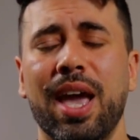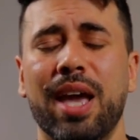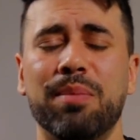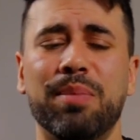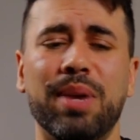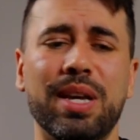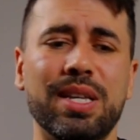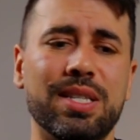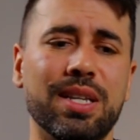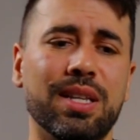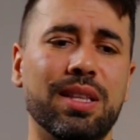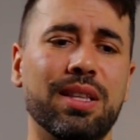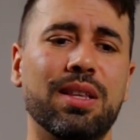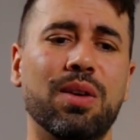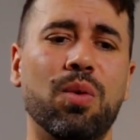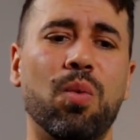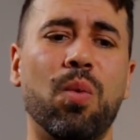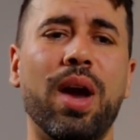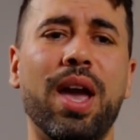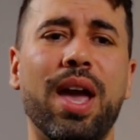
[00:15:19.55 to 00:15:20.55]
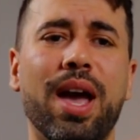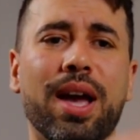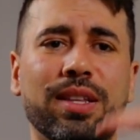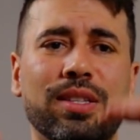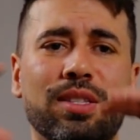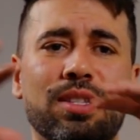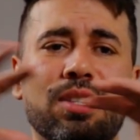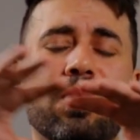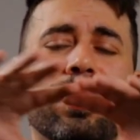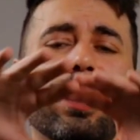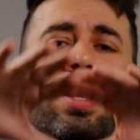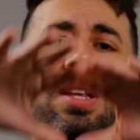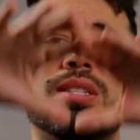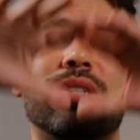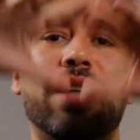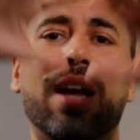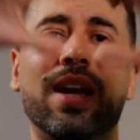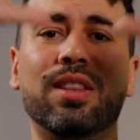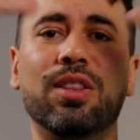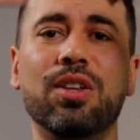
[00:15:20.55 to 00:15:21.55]
And basically the way I do it
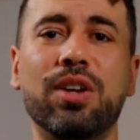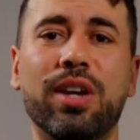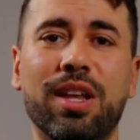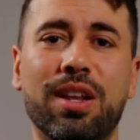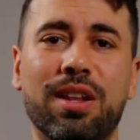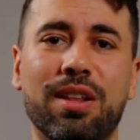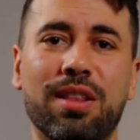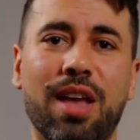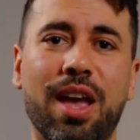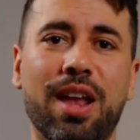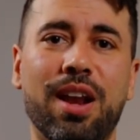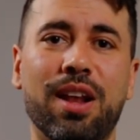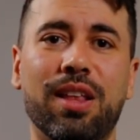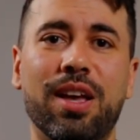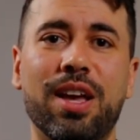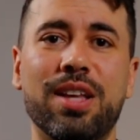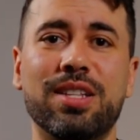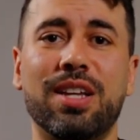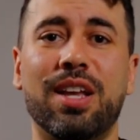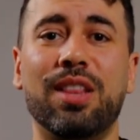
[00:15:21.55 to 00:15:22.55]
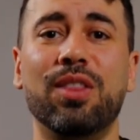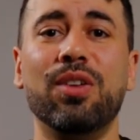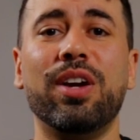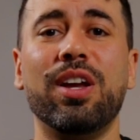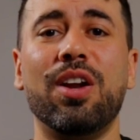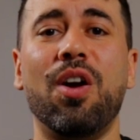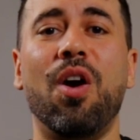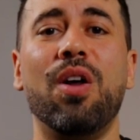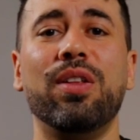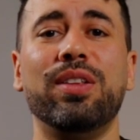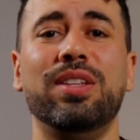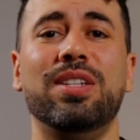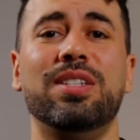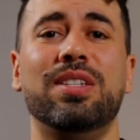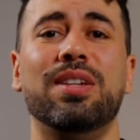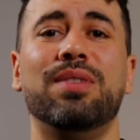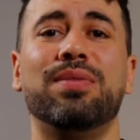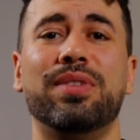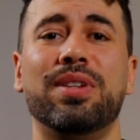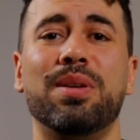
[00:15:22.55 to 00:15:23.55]
is that I look at all
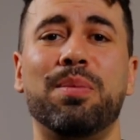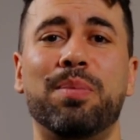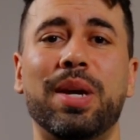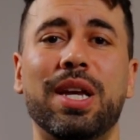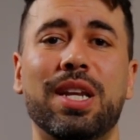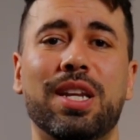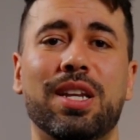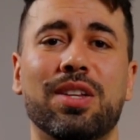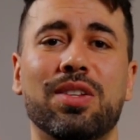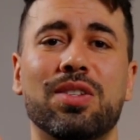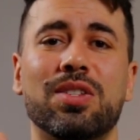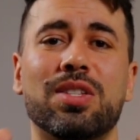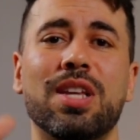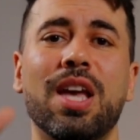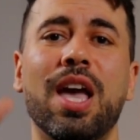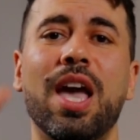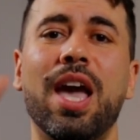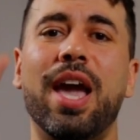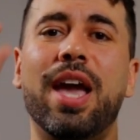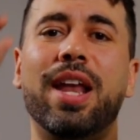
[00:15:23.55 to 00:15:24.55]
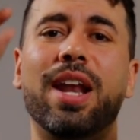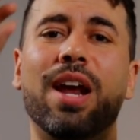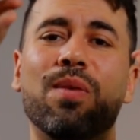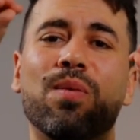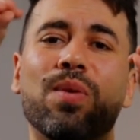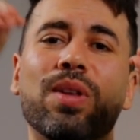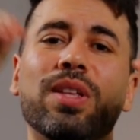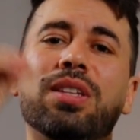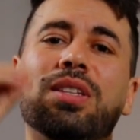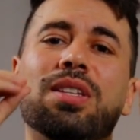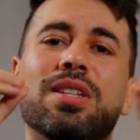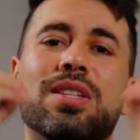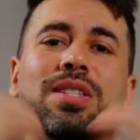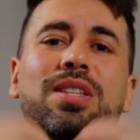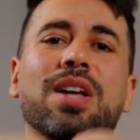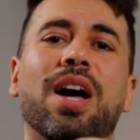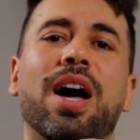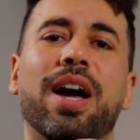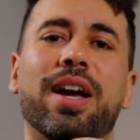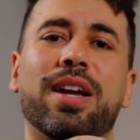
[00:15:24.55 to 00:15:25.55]
these different opinions and I really
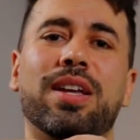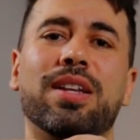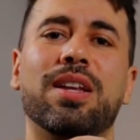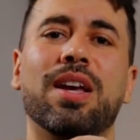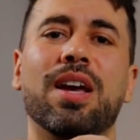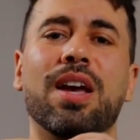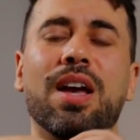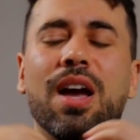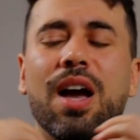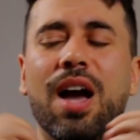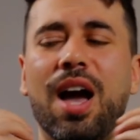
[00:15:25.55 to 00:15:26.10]
decide